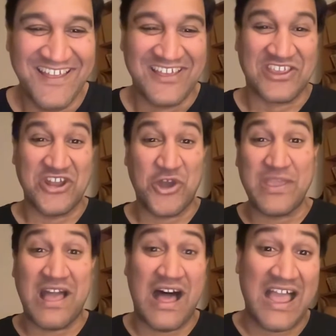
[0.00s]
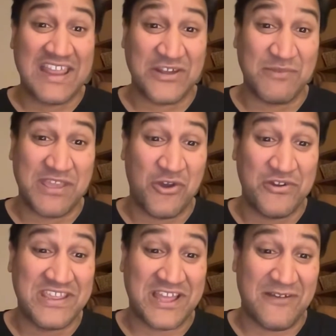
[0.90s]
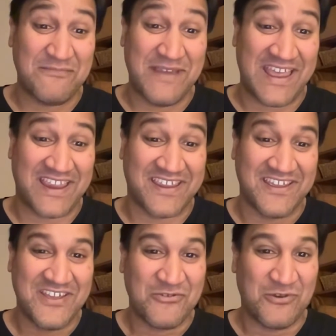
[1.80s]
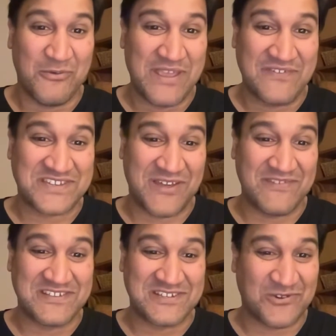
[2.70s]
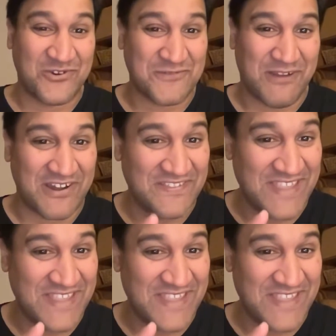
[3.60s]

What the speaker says: We hide and we only come back when we have something to talk about, and